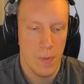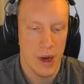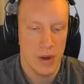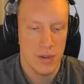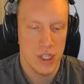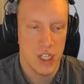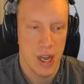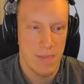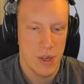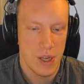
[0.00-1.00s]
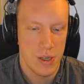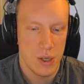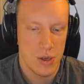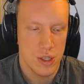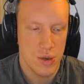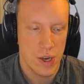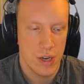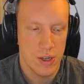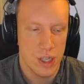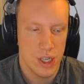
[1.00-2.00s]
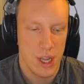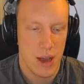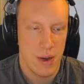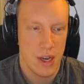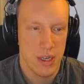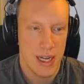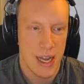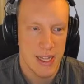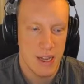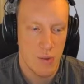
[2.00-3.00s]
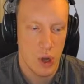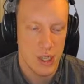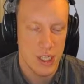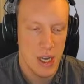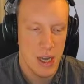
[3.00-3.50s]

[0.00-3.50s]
one of the champion and those trainers just how outclassed he was.